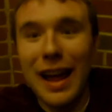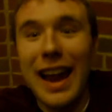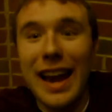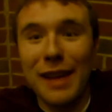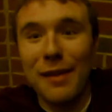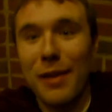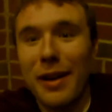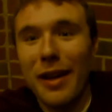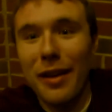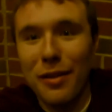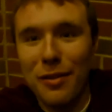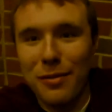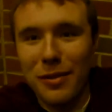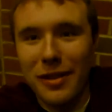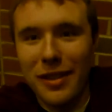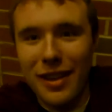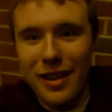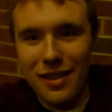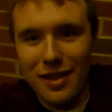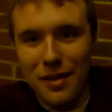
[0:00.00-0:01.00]
anyone else
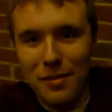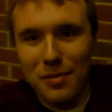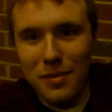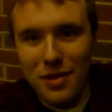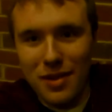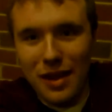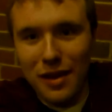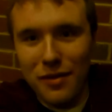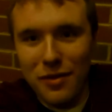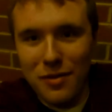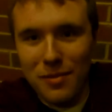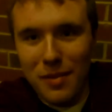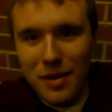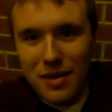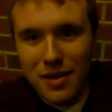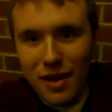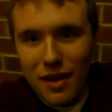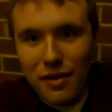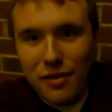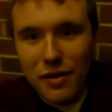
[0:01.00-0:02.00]
really, aside from
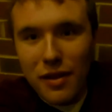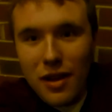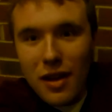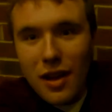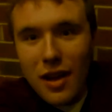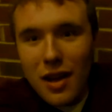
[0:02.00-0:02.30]
myself.